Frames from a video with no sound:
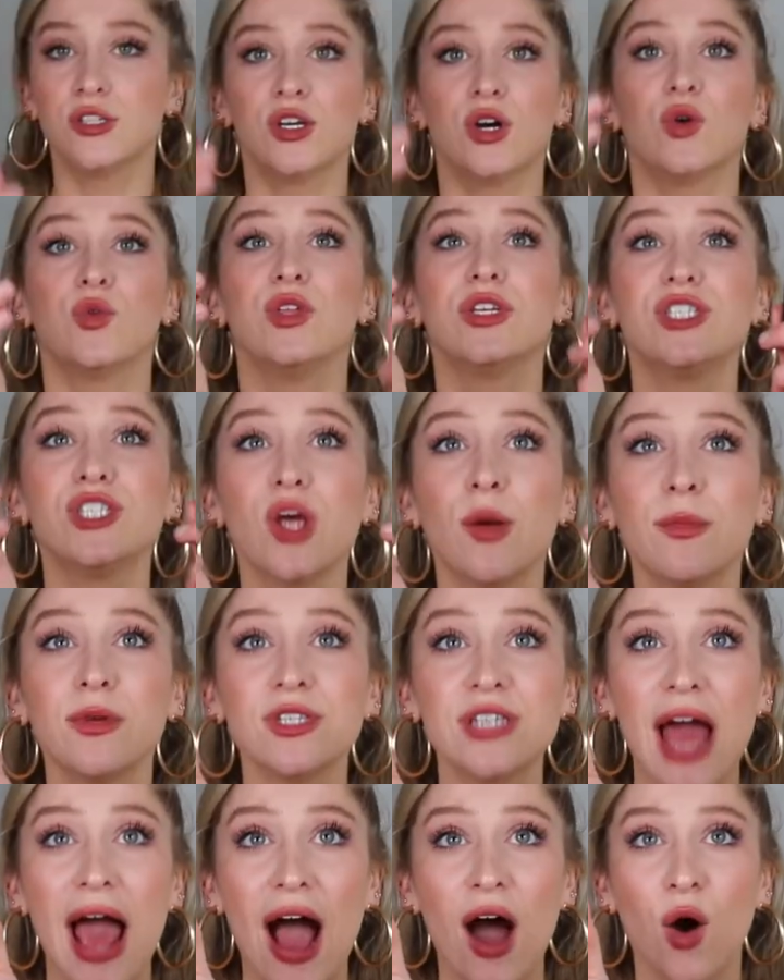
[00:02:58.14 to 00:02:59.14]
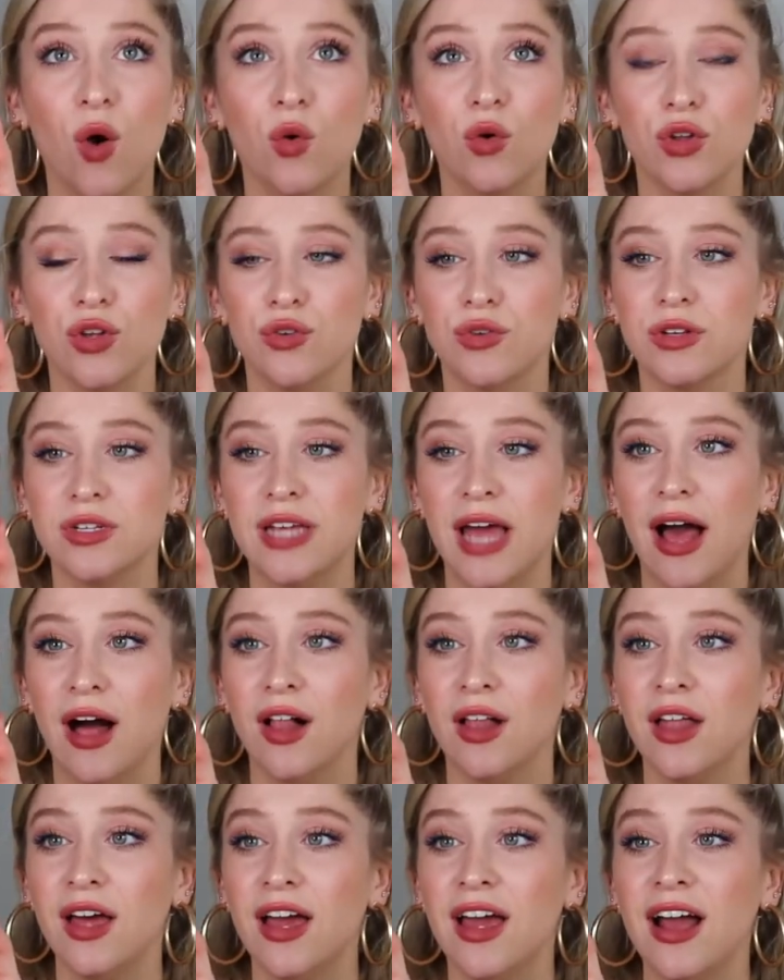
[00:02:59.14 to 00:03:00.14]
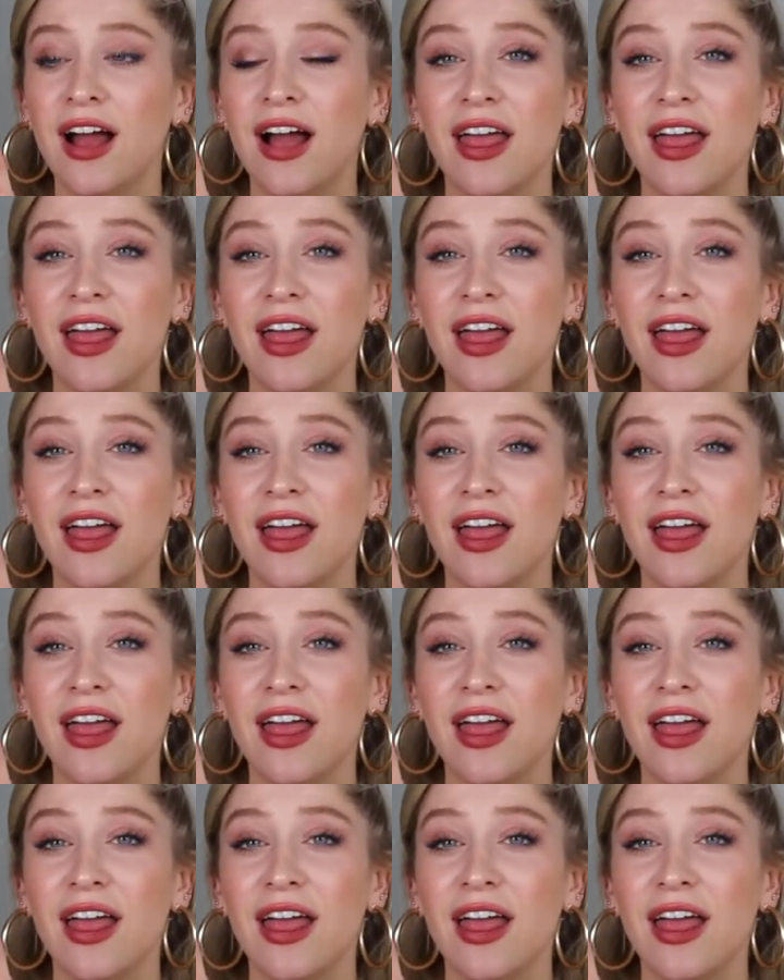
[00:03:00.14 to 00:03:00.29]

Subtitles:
So this is almost out, you can tell.